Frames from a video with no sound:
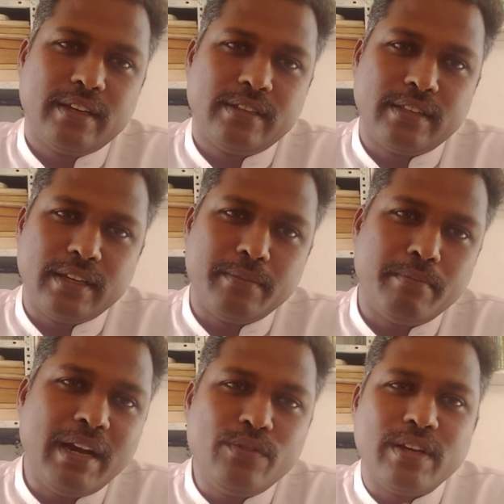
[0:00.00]
the
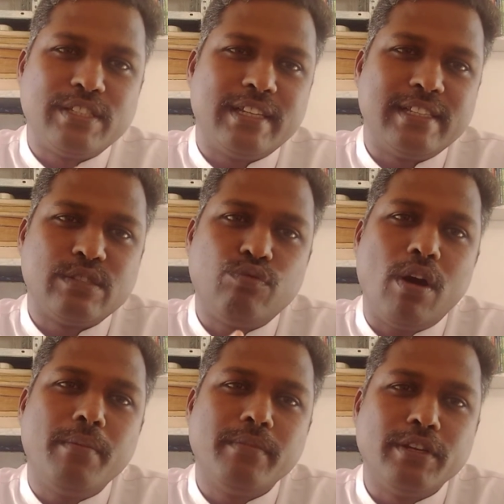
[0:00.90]
blood vessels
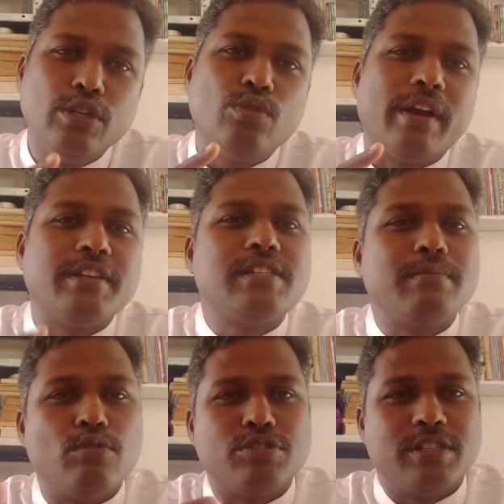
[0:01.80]
form new
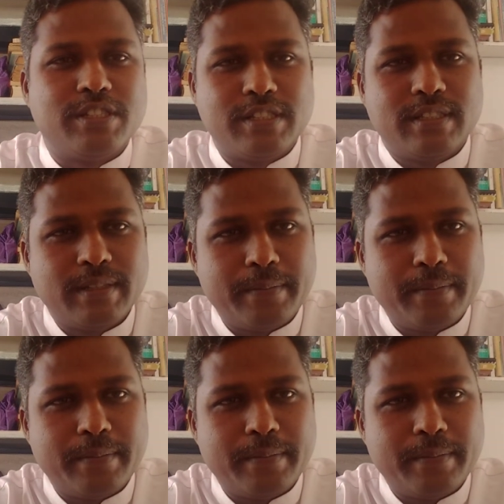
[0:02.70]
anastomosis,